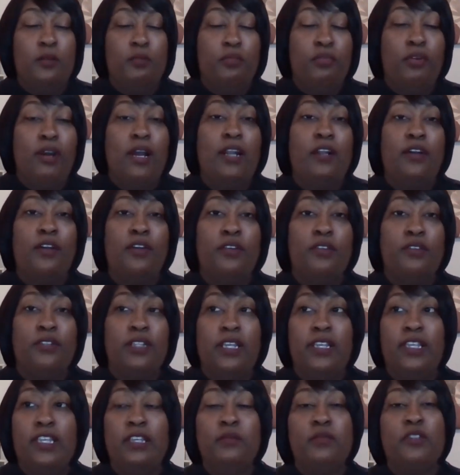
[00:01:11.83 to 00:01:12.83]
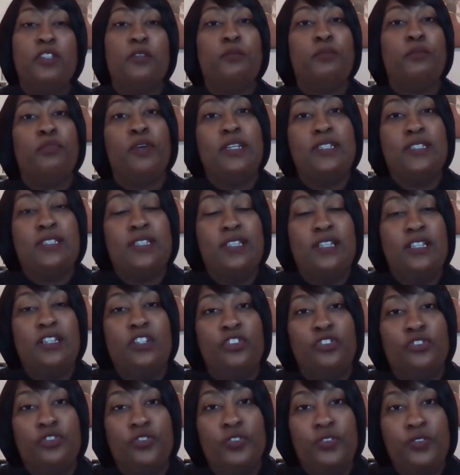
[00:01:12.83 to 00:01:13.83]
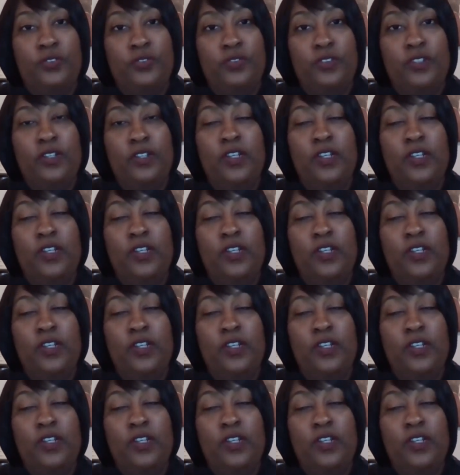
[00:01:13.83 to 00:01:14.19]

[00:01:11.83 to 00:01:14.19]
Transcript: prodigal. They keep suppressing the truth,